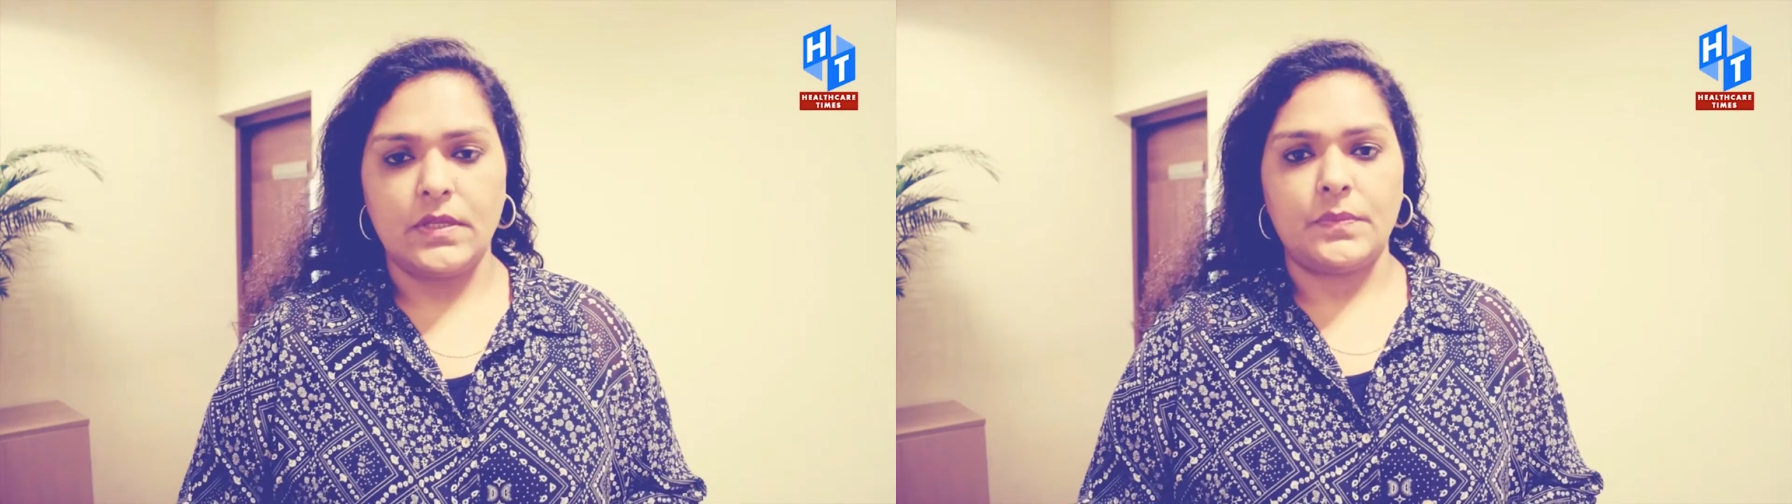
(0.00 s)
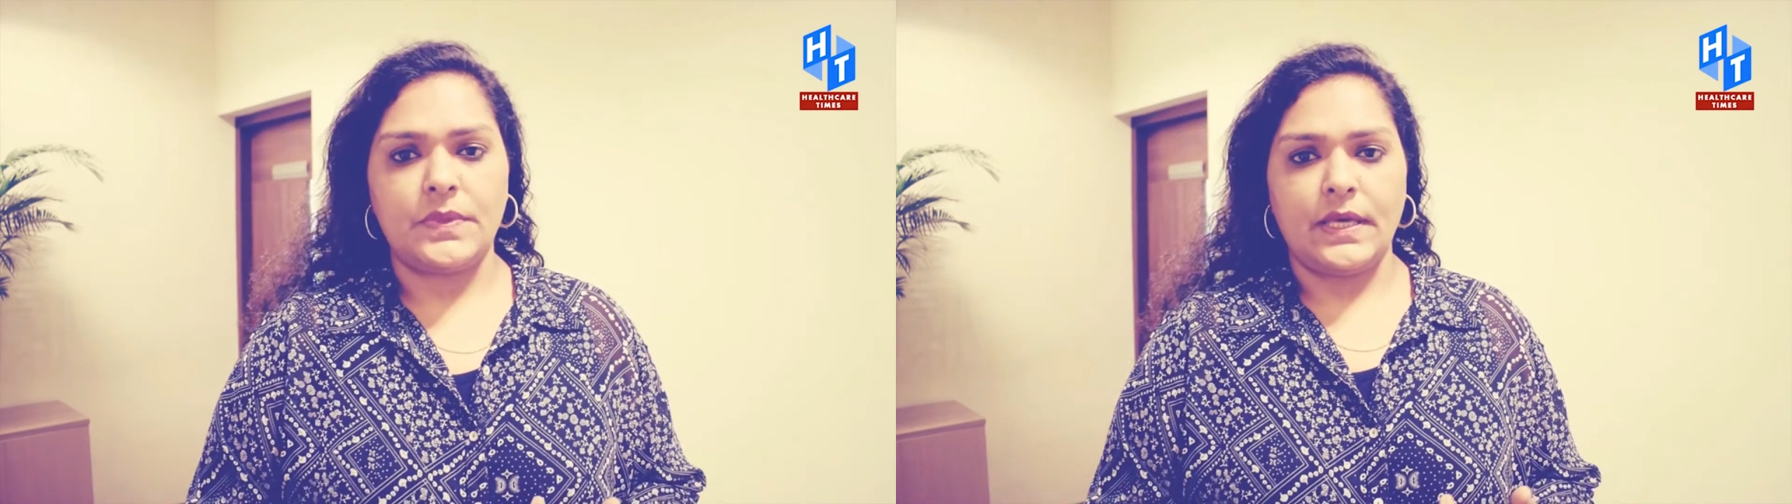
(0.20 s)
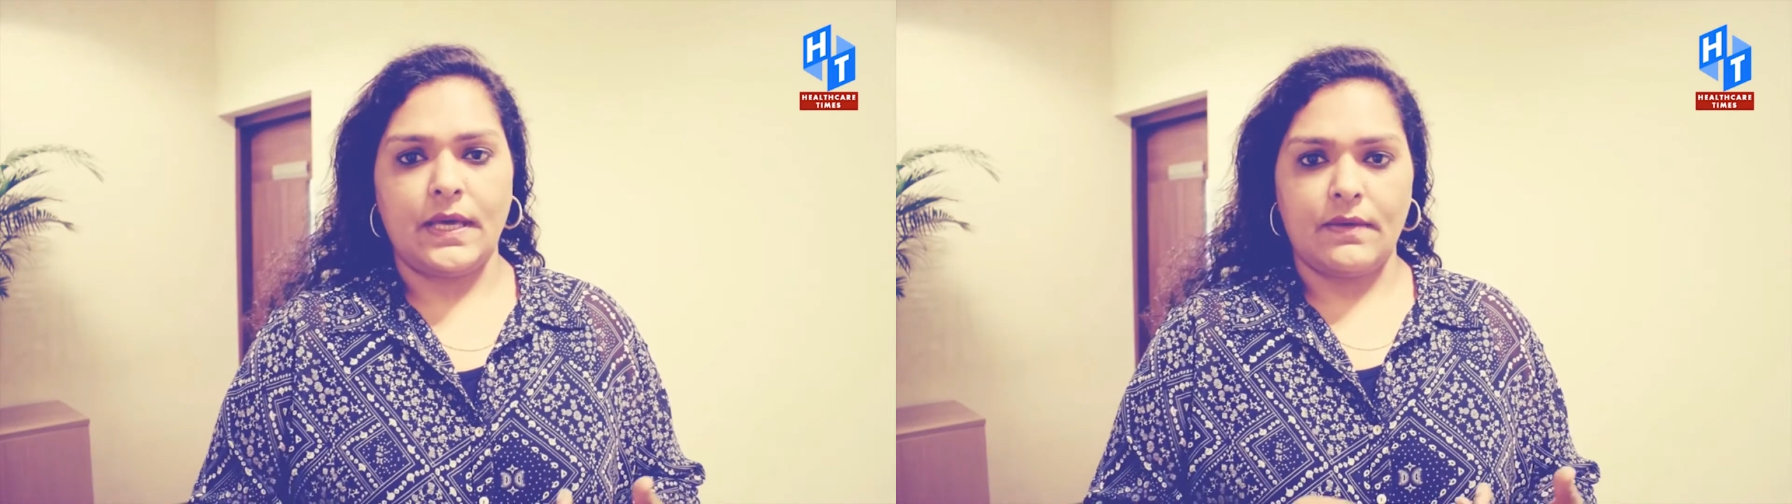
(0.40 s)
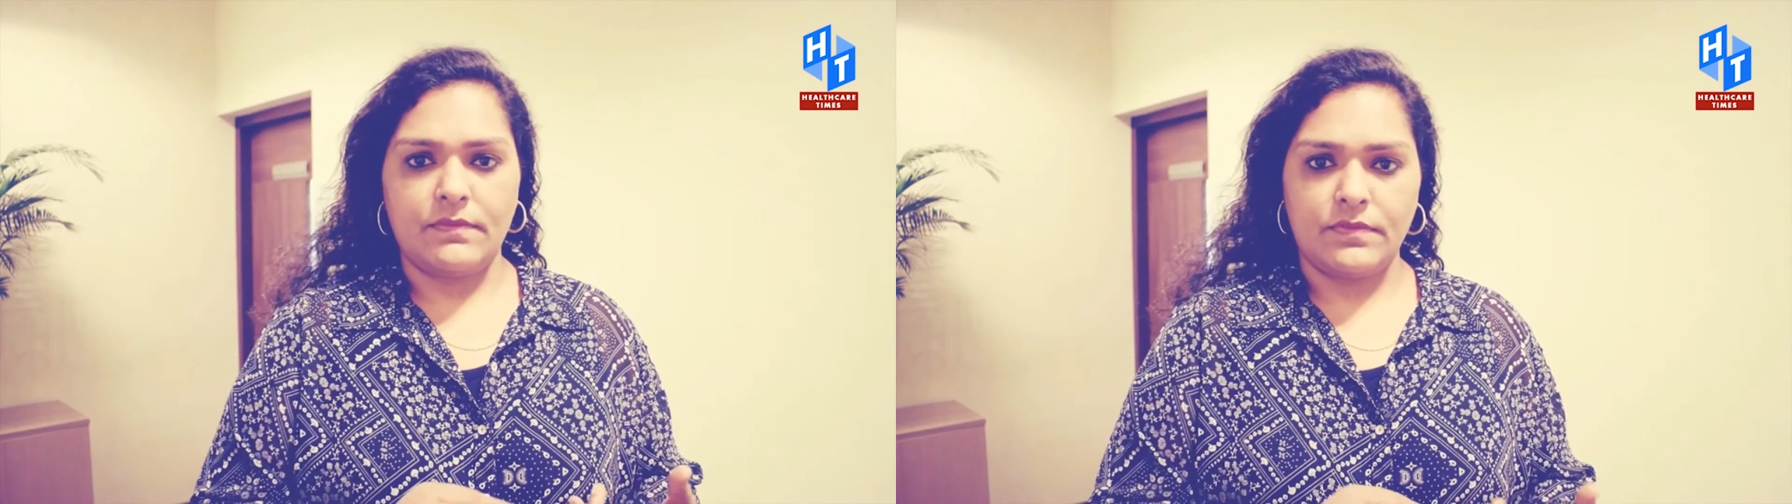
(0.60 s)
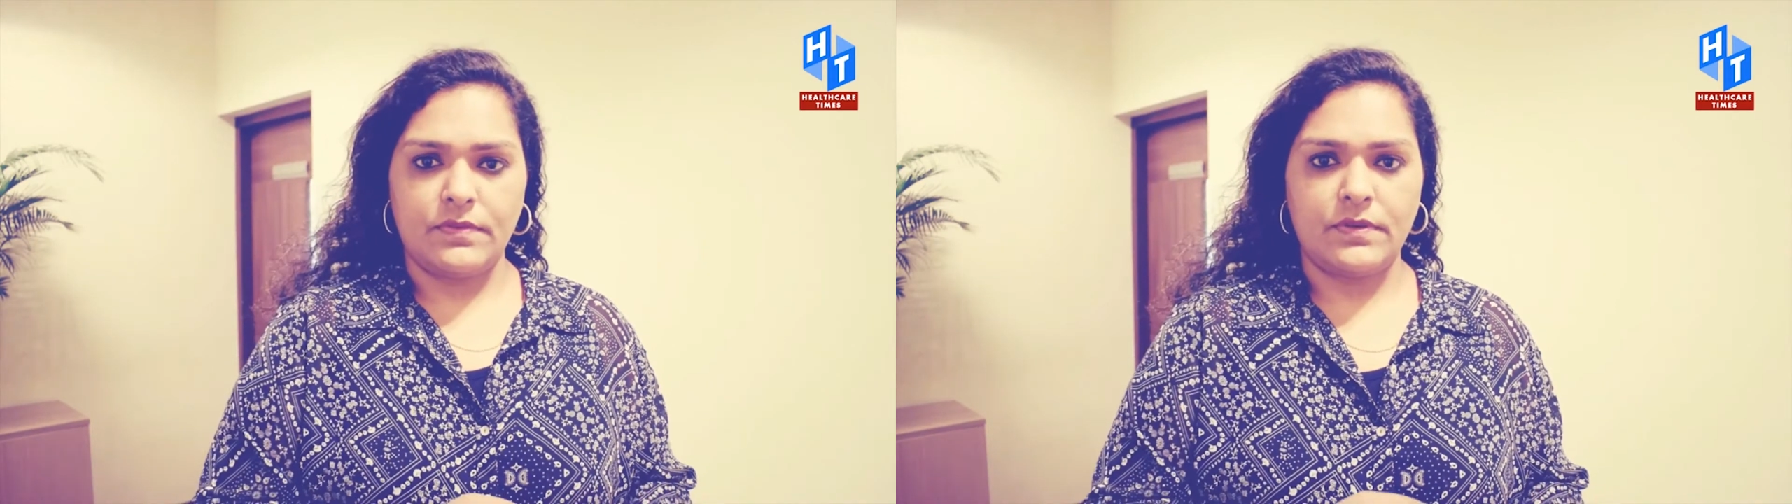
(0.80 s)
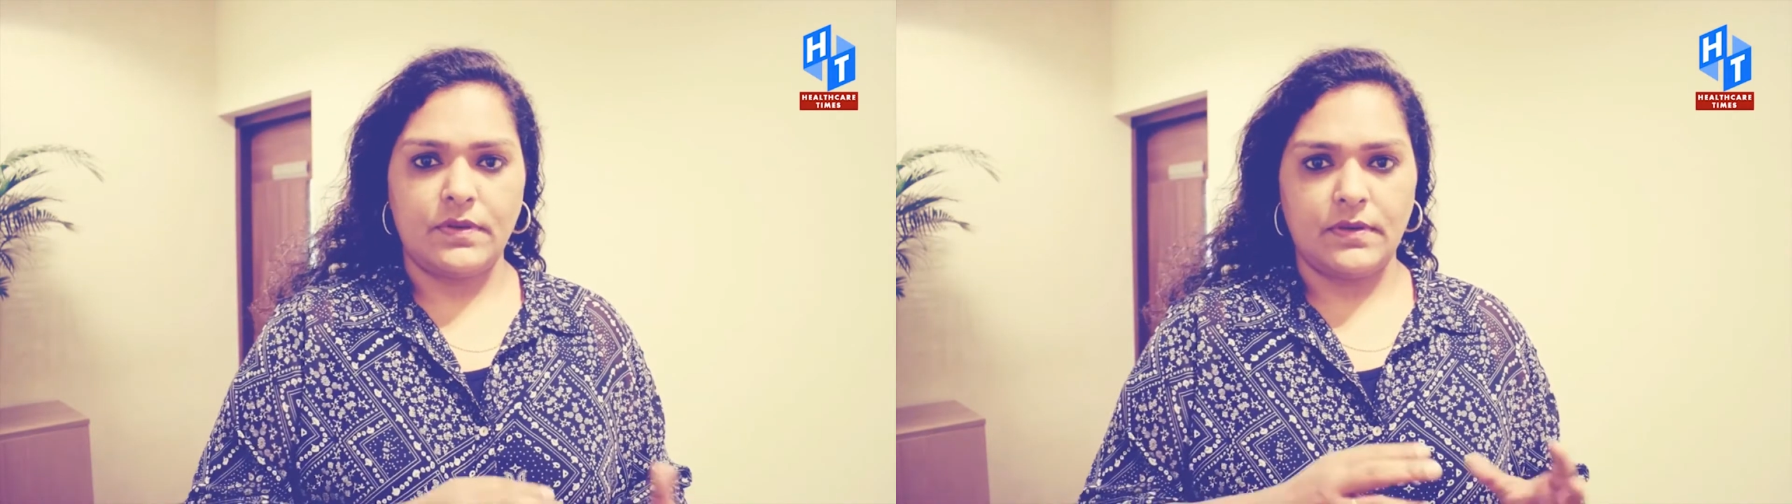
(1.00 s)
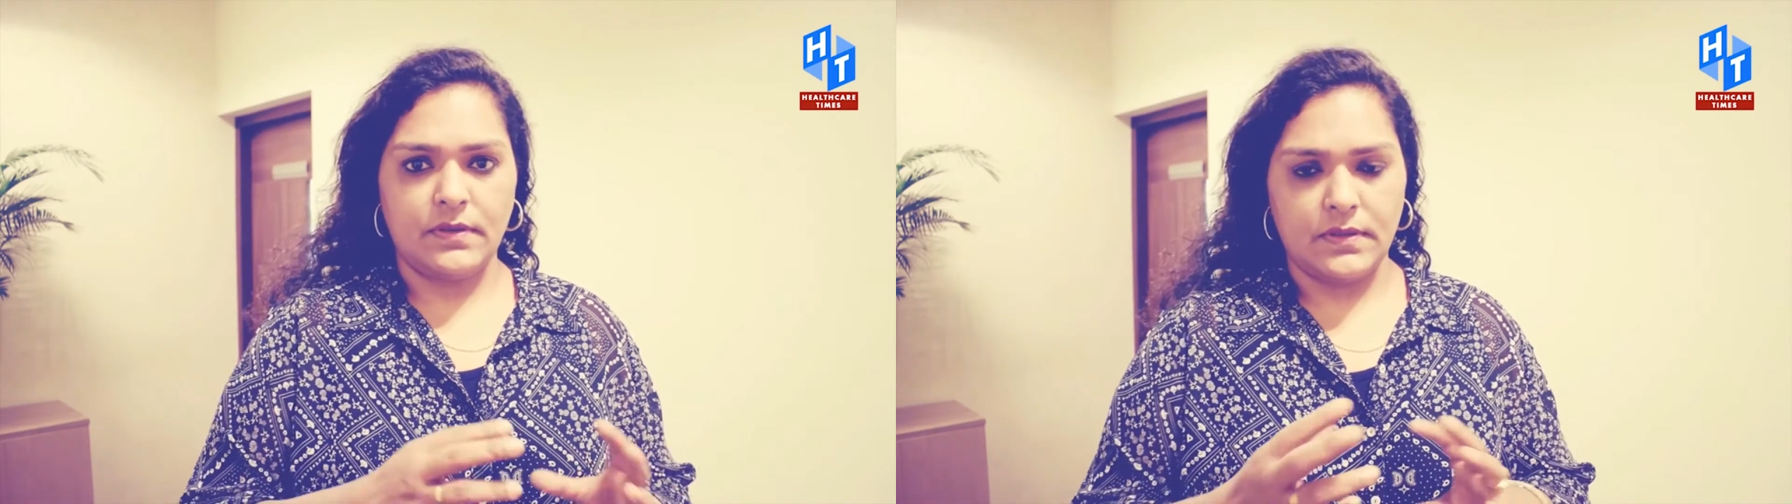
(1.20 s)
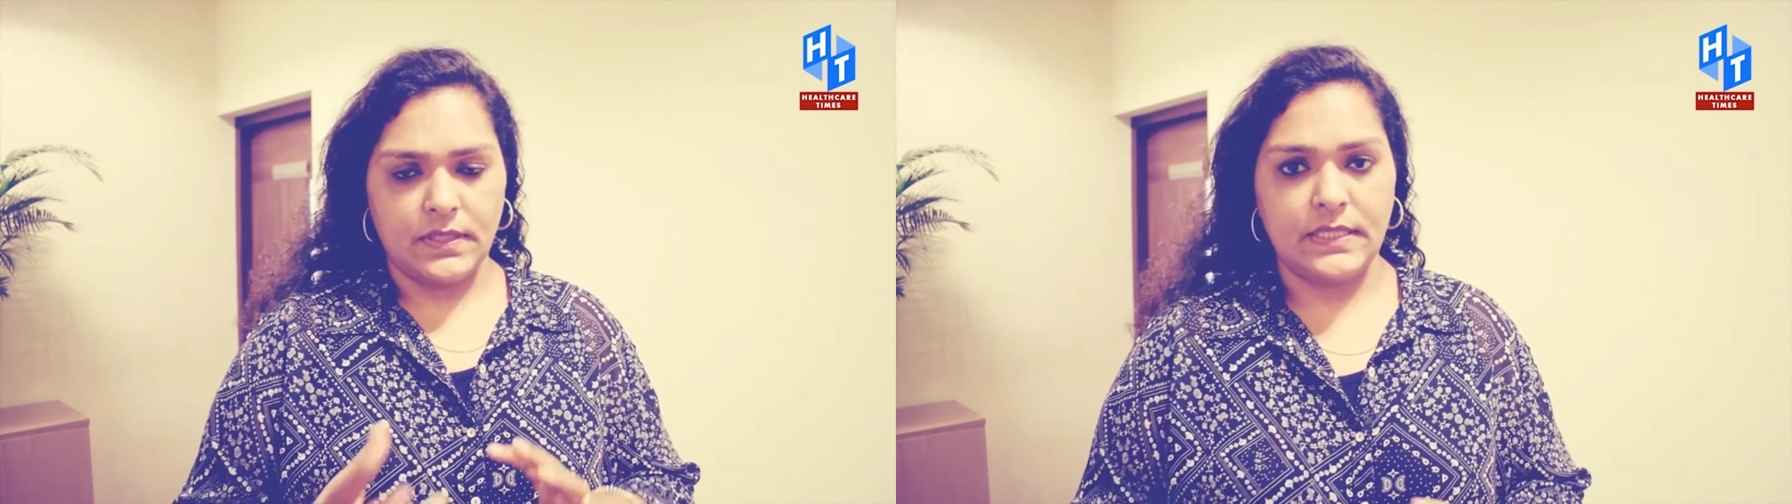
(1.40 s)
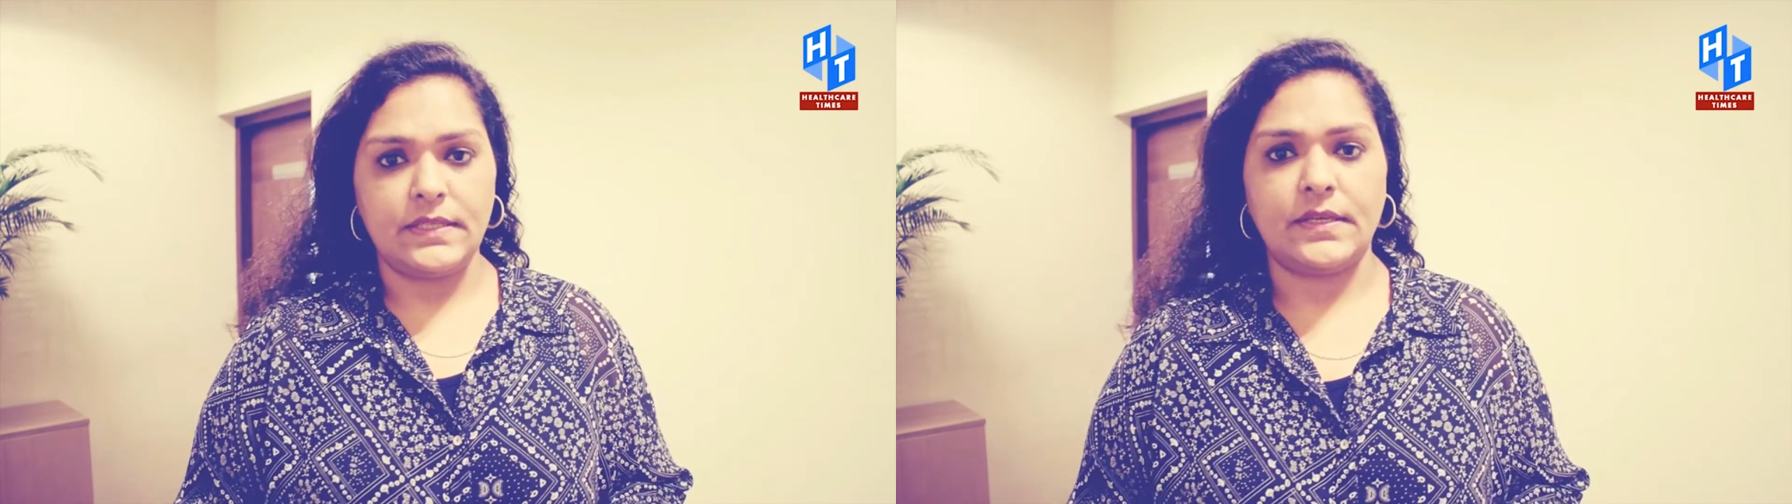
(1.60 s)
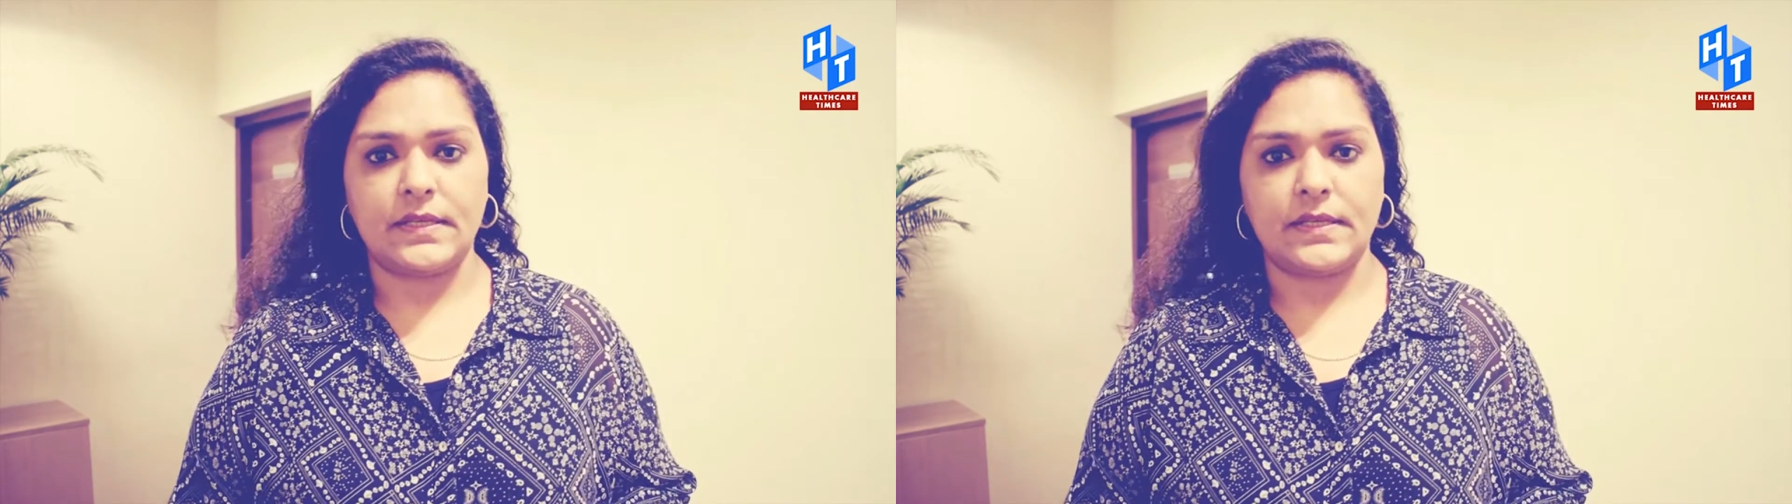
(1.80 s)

we have a linear